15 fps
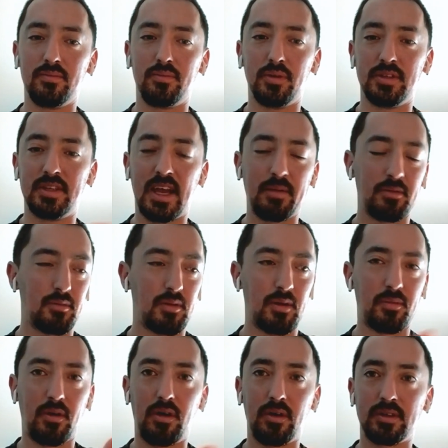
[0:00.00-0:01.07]
put tape on
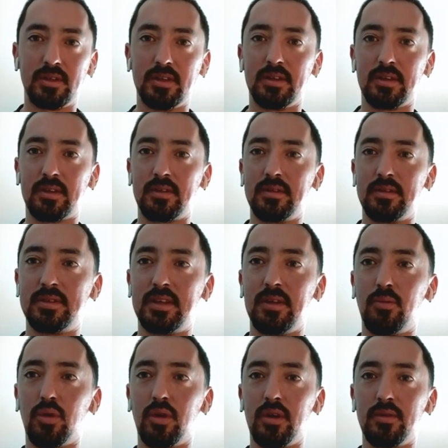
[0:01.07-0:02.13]
my ball to
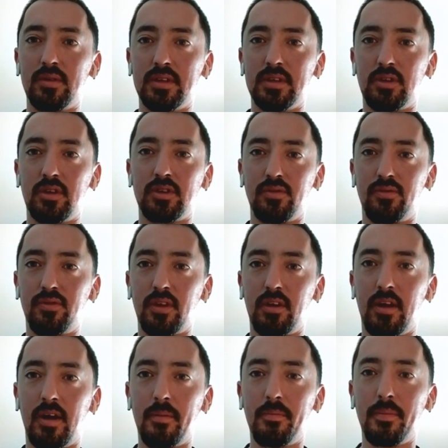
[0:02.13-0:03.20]
see where it starts to
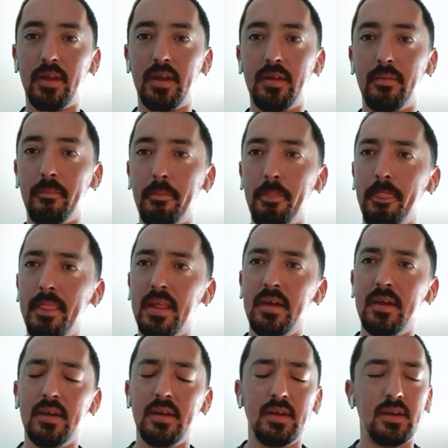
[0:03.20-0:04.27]
flare up. And
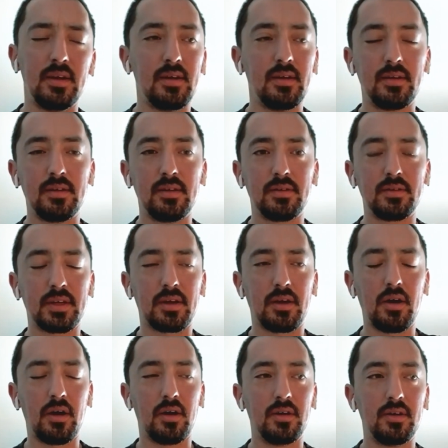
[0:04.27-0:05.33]
I was like,
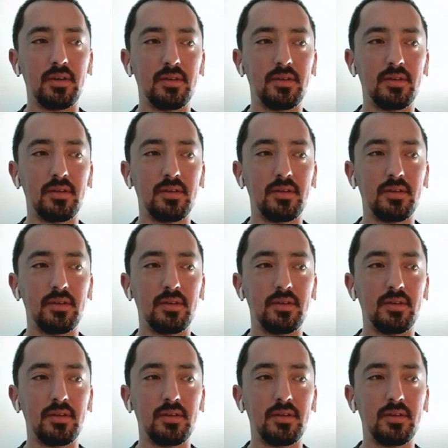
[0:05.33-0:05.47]
huh,